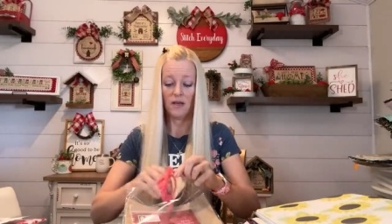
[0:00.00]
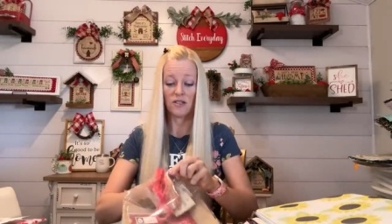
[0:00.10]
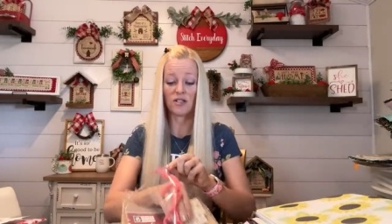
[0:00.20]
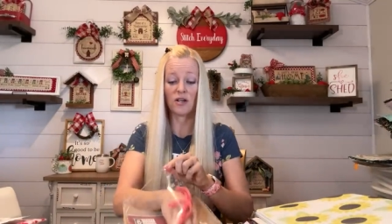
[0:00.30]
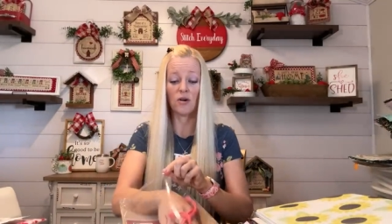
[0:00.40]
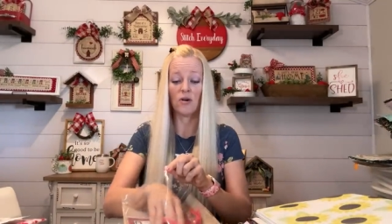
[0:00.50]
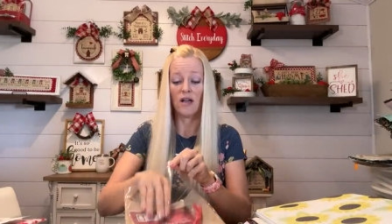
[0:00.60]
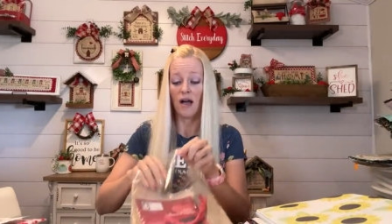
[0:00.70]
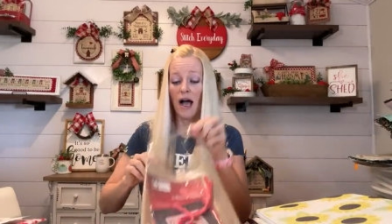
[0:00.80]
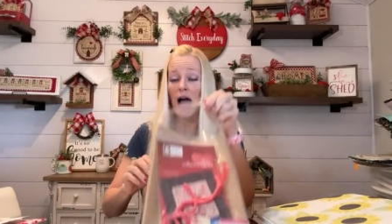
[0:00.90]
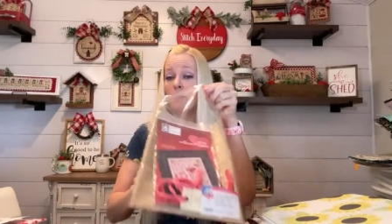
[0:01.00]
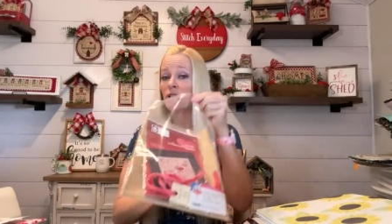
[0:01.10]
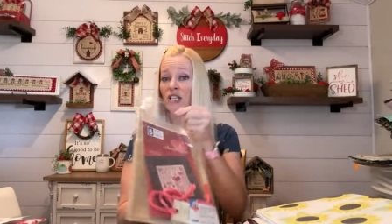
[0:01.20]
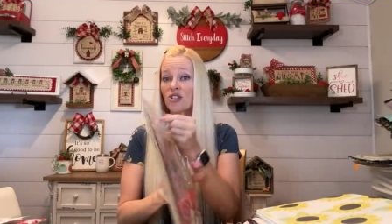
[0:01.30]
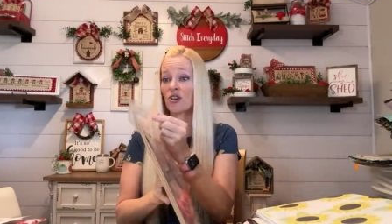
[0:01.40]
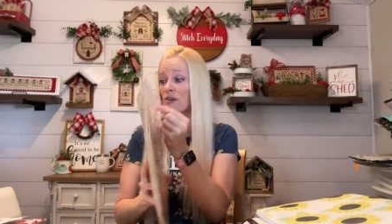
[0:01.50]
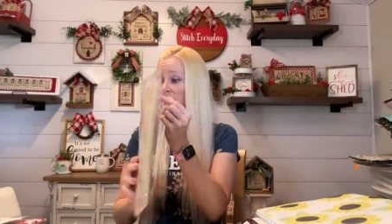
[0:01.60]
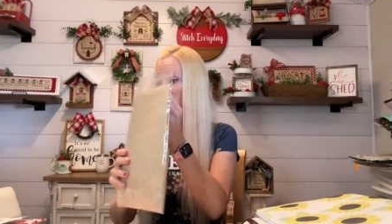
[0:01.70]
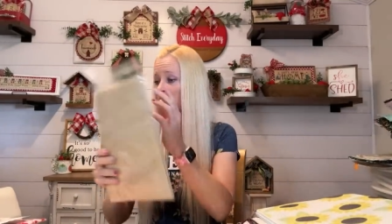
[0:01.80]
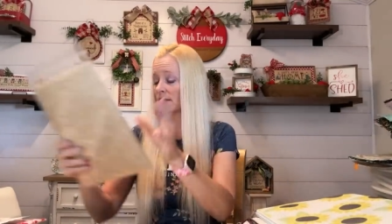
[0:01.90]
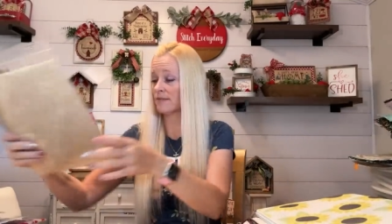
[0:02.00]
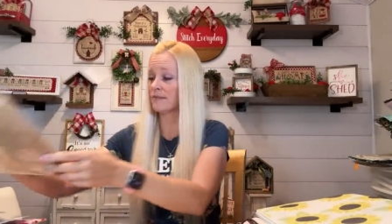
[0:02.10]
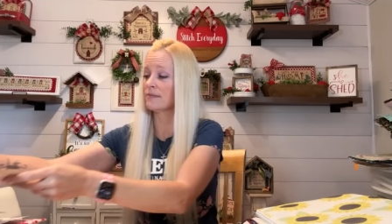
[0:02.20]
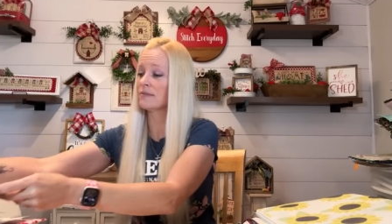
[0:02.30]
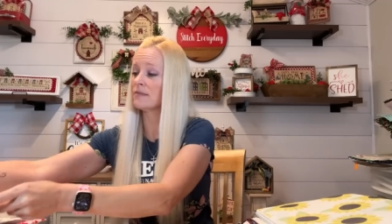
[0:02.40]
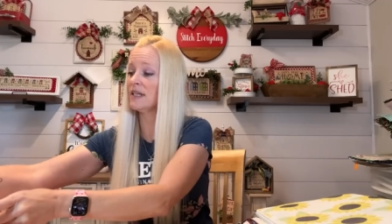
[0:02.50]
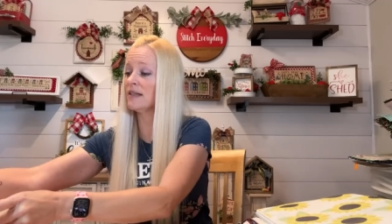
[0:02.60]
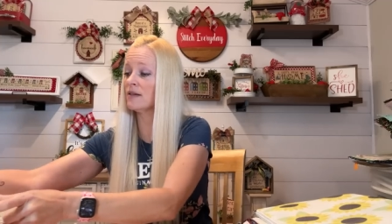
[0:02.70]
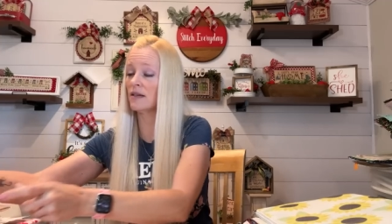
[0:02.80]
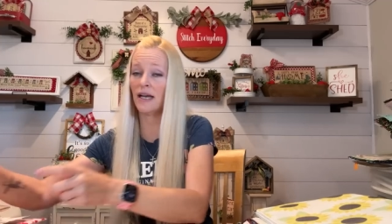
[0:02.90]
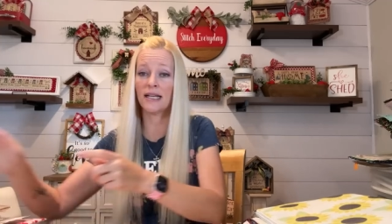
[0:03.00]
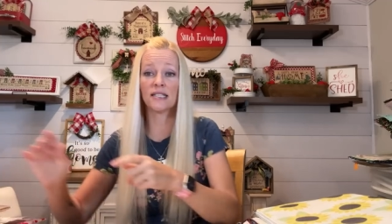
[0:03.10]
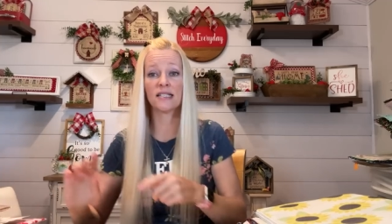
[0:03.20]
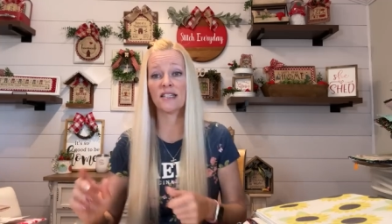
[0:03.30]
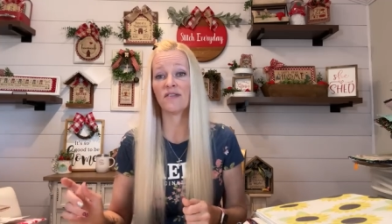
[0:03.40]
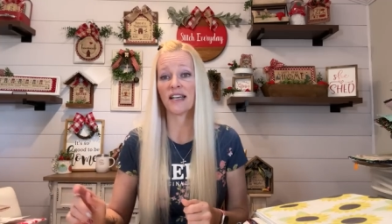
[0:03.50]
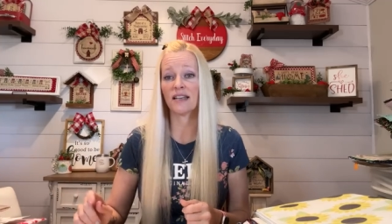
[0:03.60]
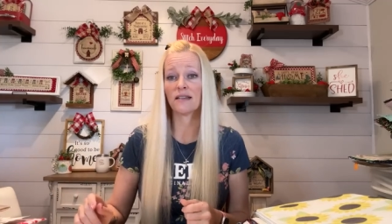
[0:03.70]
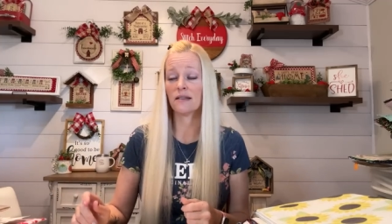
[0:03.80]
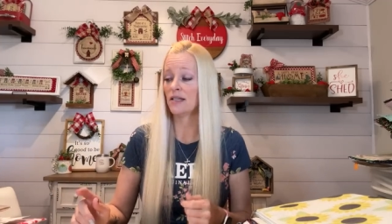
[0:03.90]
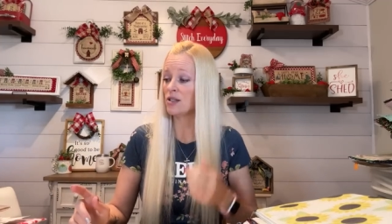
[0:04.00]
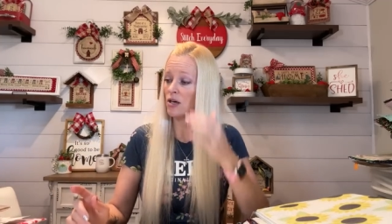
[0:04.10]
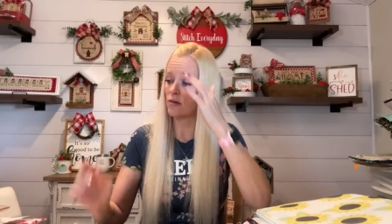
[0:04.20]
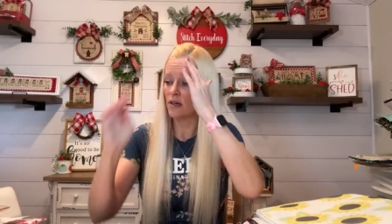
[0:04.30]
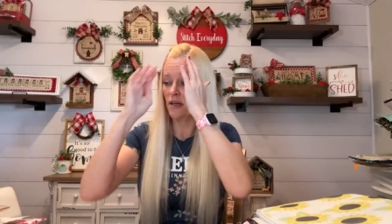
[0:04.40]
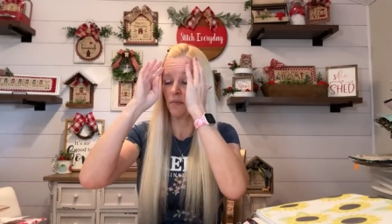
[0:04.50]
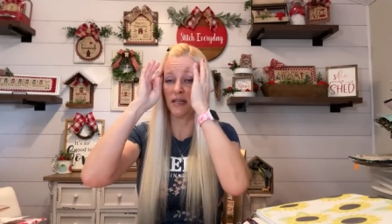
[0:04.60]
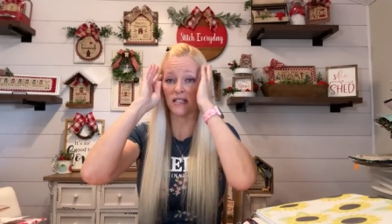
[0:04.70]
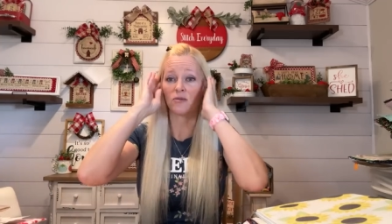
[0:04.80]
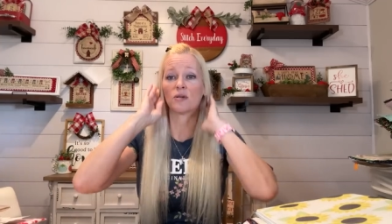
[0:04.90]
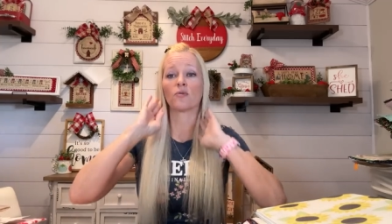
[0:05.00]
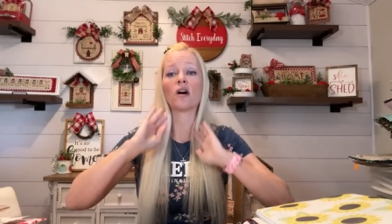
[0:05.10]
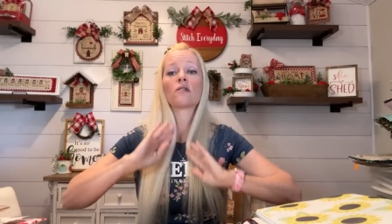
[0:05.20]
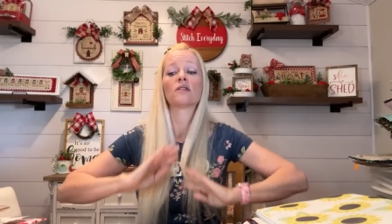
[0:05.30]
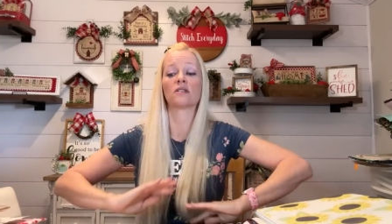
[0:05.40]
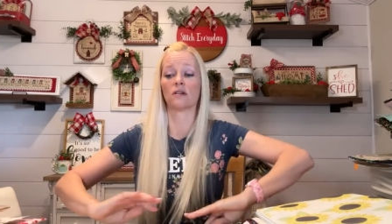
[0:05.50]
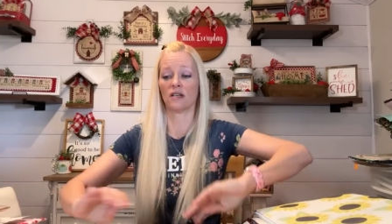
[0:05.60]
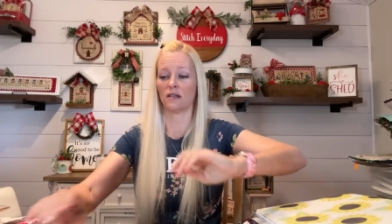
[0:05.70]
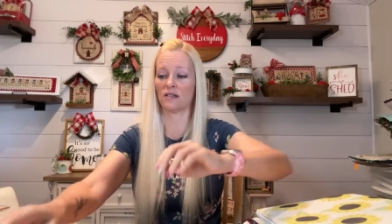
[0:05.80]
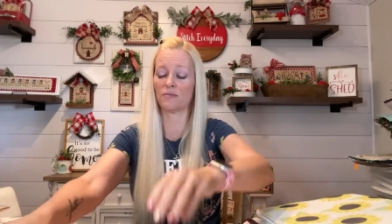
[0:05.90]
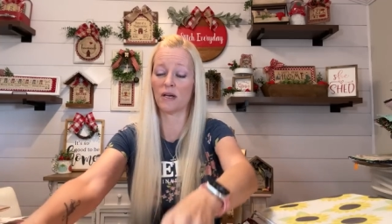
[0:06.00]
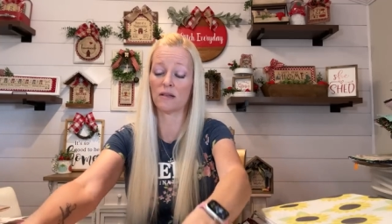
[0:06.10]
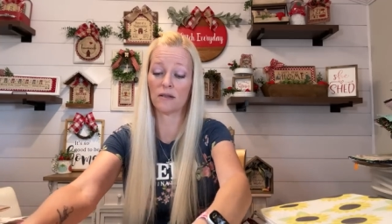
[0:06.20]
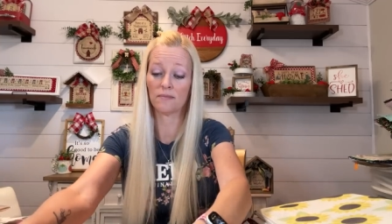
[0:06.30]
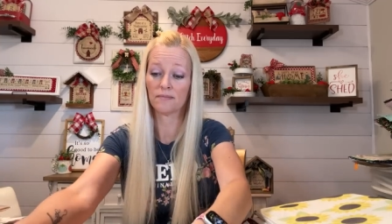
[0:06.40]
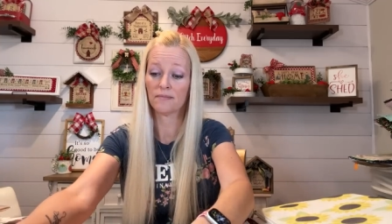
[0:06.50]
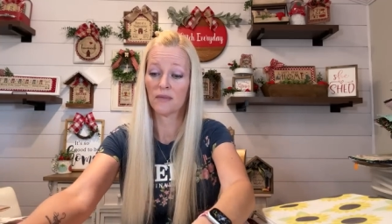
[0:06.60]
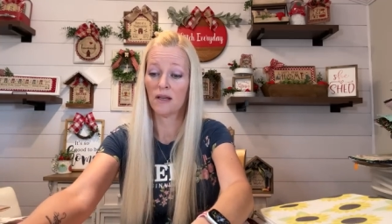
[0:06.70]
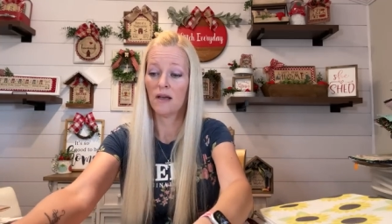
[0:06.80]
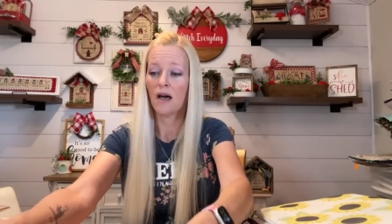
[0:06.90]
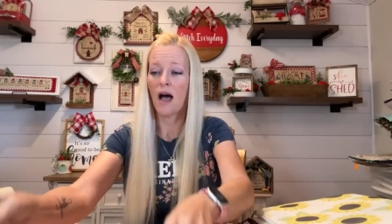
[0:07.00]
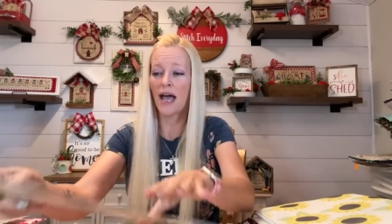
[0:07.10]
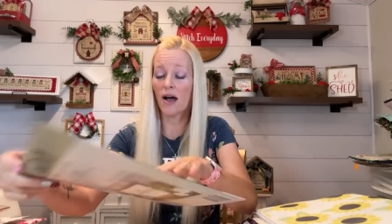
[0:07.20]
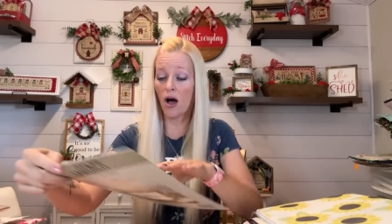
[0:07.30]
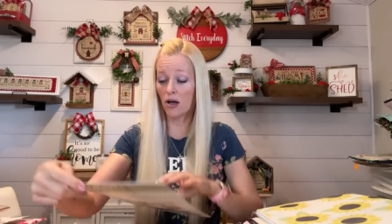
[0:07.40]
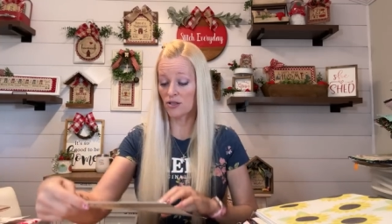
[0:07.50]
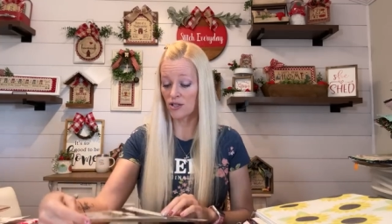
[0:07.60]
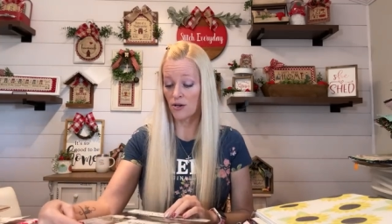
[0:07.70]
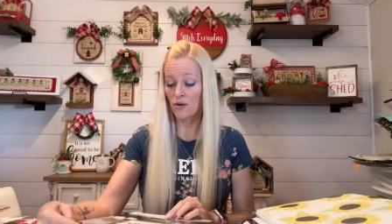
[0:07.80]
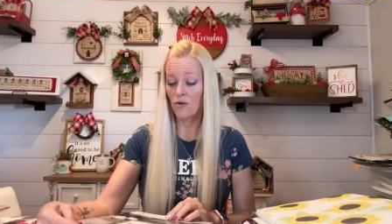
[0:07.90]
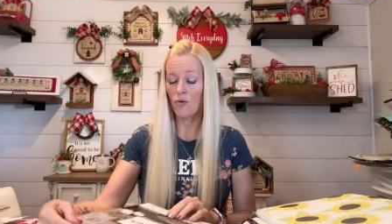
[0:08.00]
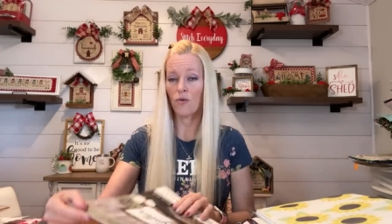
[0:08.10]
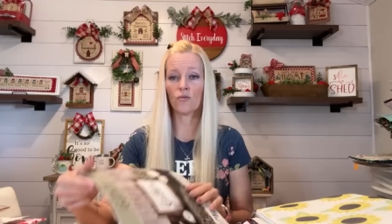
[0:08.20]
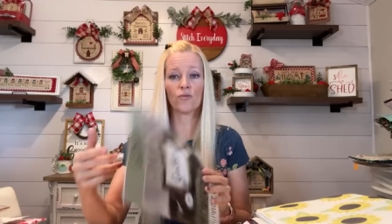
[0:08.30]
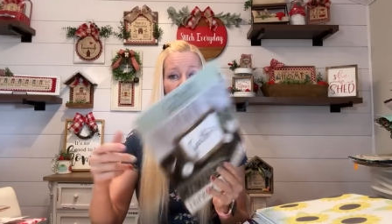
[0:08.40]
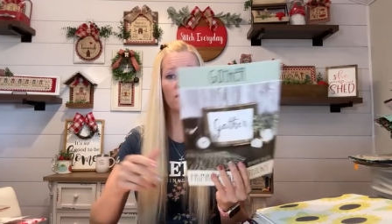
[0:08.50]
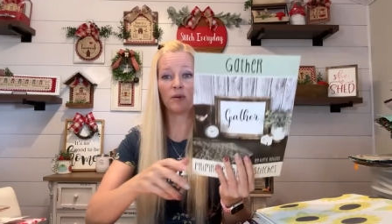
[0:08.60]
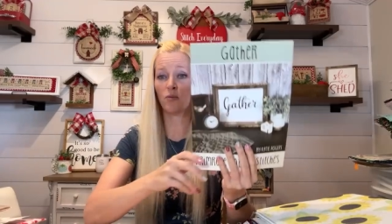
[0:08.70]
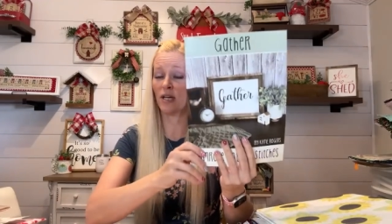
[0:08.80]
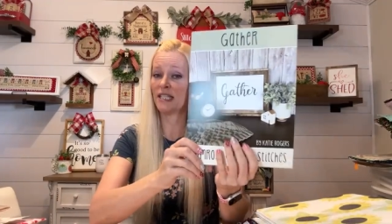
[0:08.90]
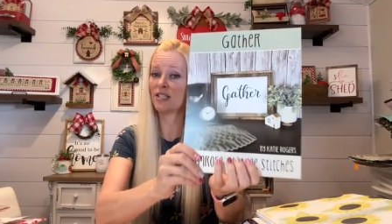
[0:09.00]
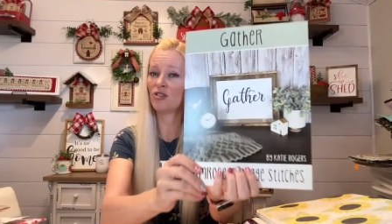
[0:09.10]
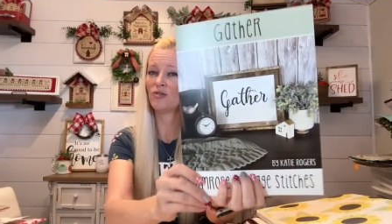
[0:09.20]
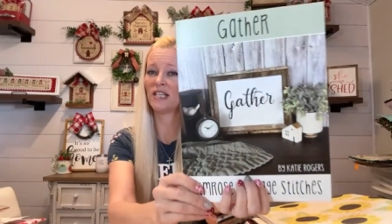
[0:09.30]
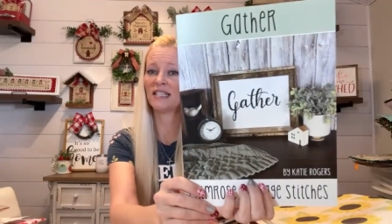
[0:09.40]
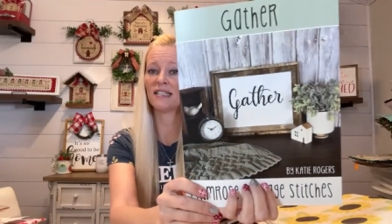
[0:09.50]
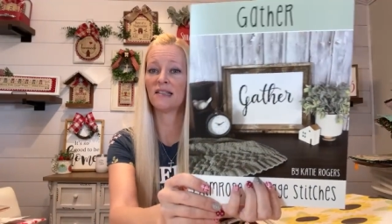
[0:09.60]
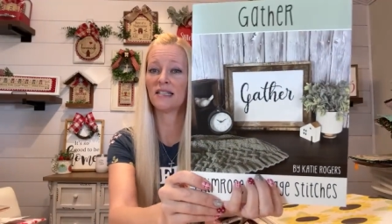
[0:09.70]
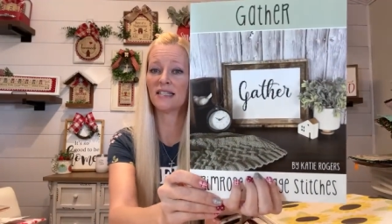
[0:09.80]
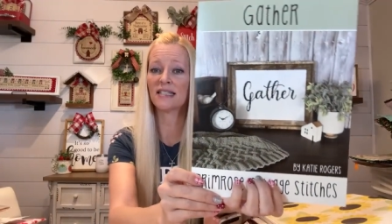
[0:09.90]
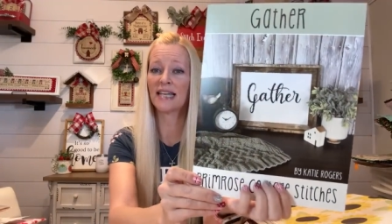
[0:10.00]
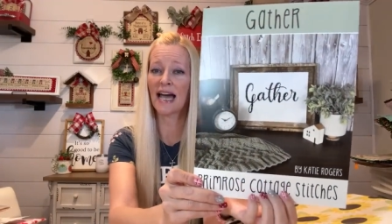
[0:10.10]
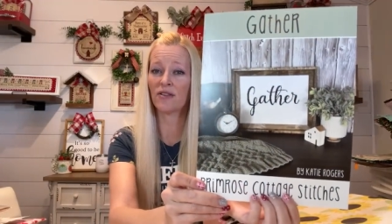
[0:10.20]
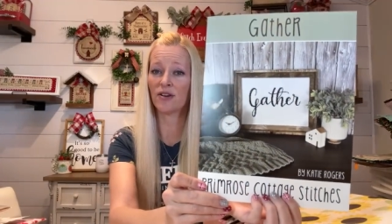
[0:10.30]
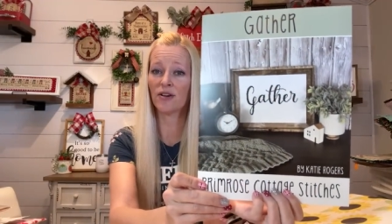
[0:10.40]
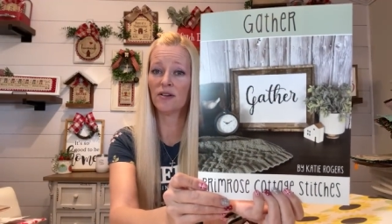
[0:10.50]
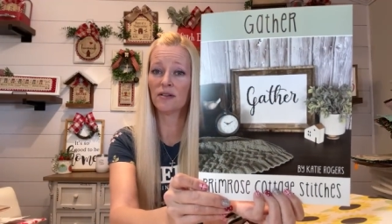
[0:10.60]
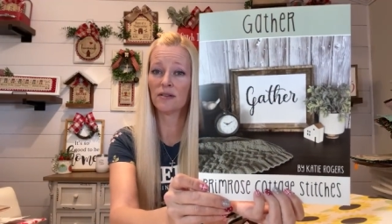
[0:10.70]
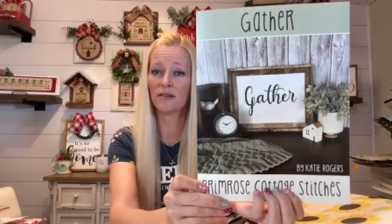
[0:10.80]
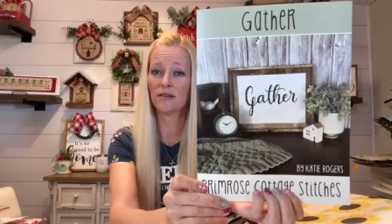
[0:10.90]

So I'm going to start that and see if I can, you know, make some good progress on it this month. I also have been wanting to do this, and this is Gather